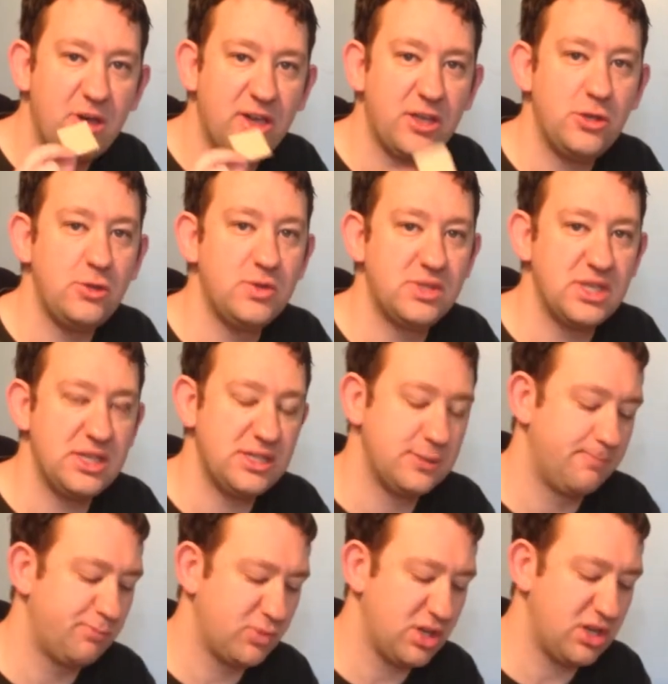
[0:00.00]
I use these?
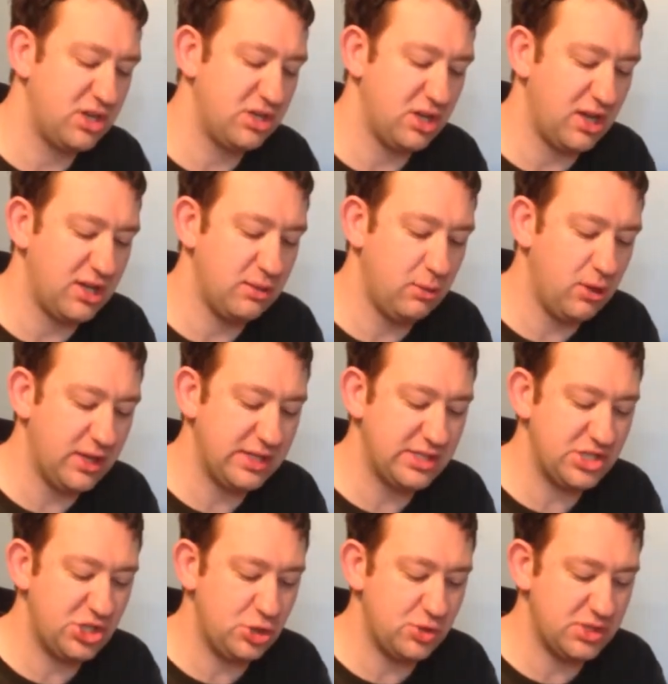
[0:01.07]
And I like
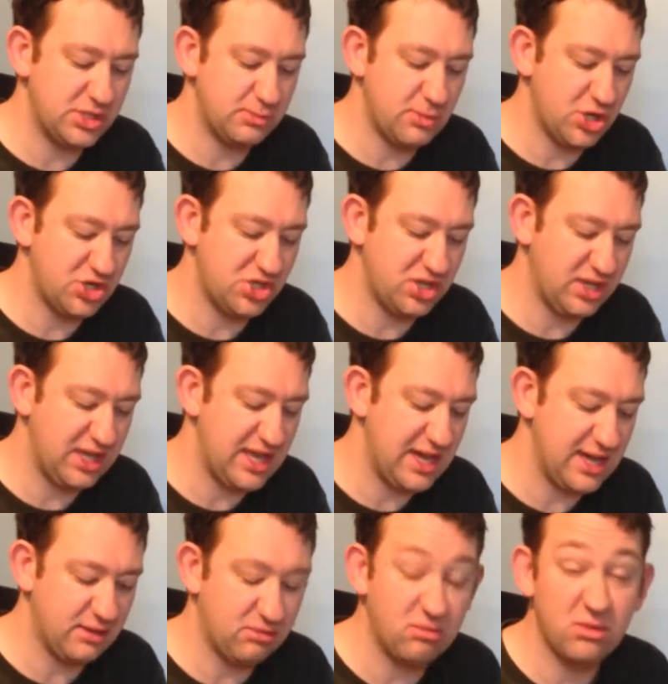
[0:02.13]
to use as much as I
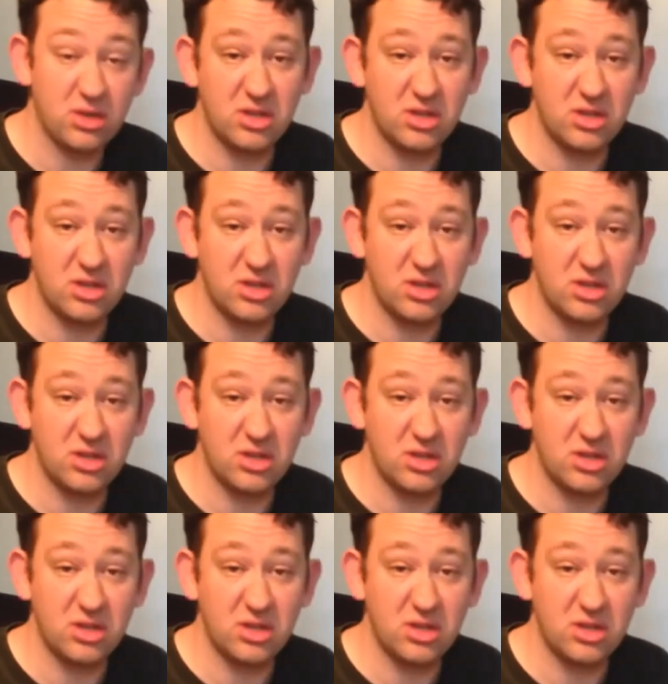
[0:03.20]
can,